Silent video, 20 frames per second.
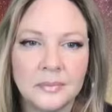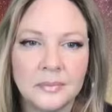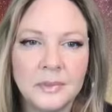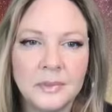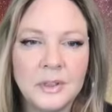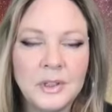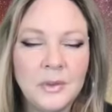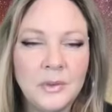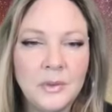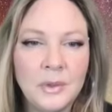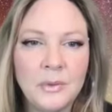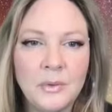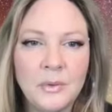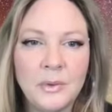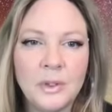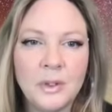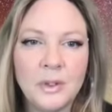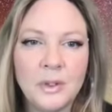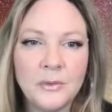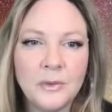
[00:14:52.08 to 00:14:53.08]
So, in
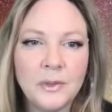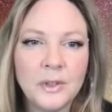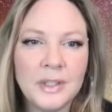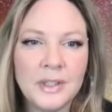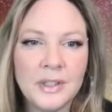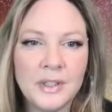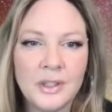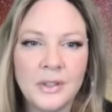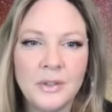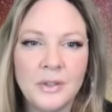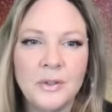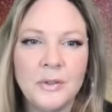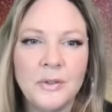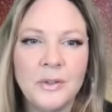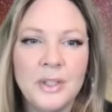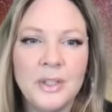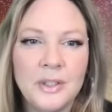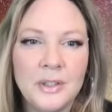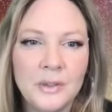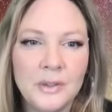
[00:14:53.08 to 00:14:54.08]
order for us to
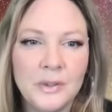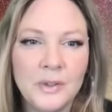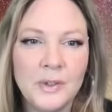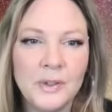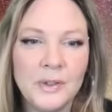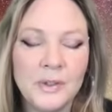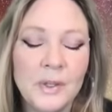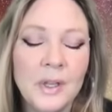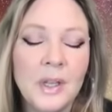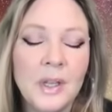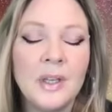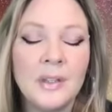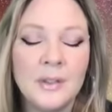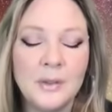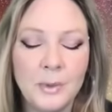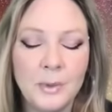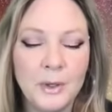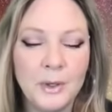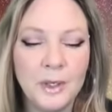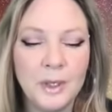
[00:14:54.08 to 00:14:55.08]
induce this
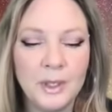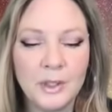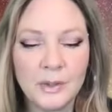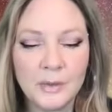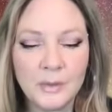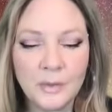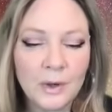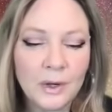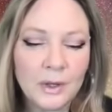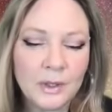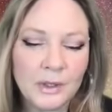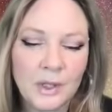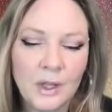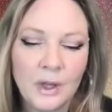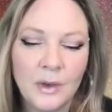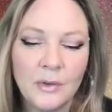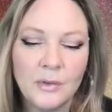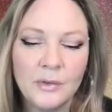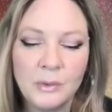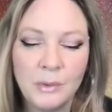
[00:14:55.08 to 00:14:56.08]
experience for
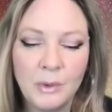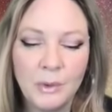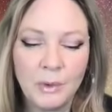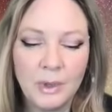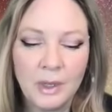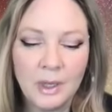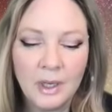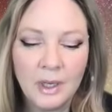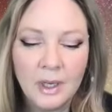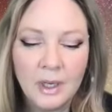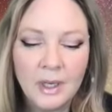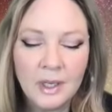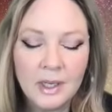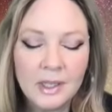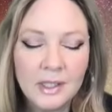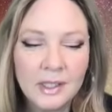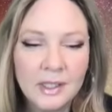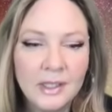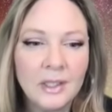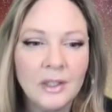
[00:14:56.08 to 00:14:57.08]
ourselves, we would
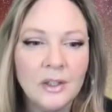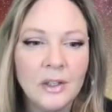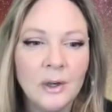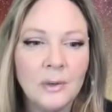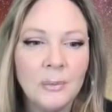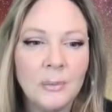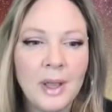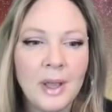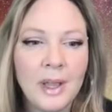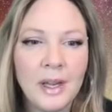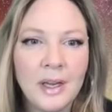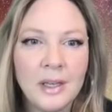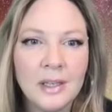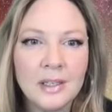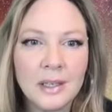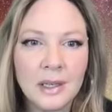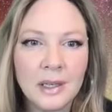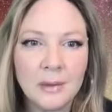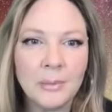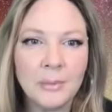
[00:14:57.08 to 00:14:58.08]
still our mind
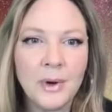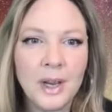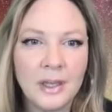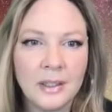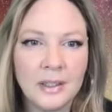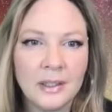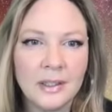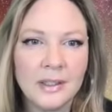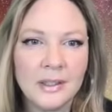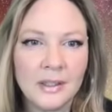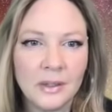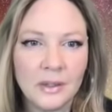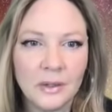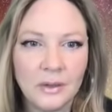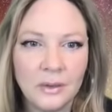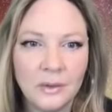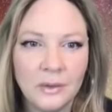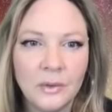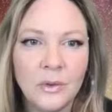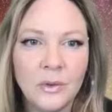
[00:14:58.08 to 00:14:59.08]
and practice
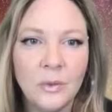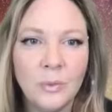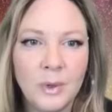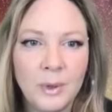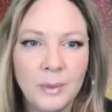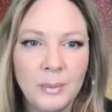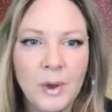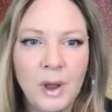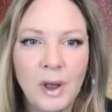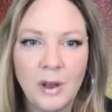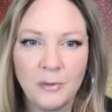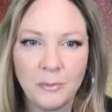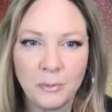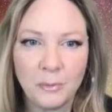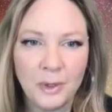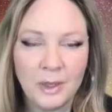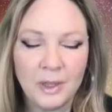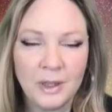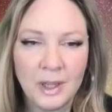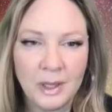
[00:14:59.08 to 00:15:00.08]
the Wim Hof
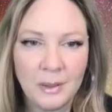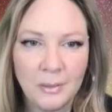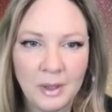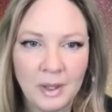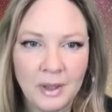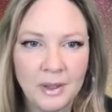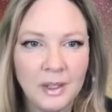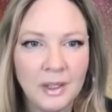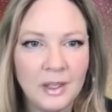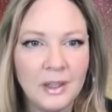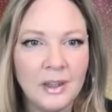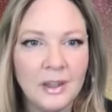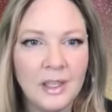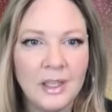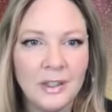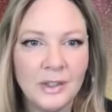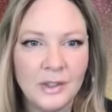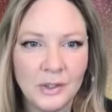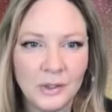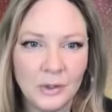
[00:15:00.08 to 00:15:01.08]
breathing method that
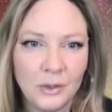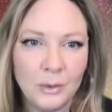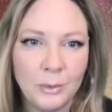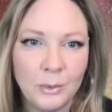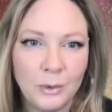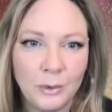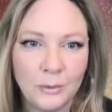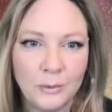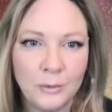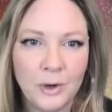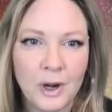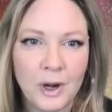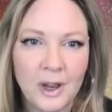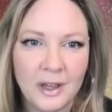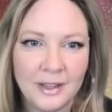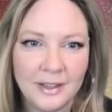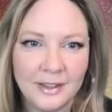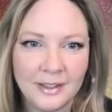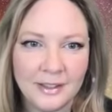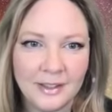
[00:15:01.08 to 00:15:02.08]
is suitable for
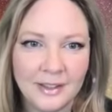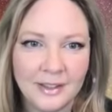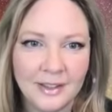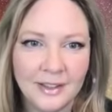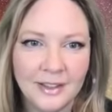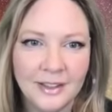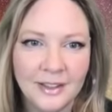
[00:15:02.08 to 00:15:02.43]
us.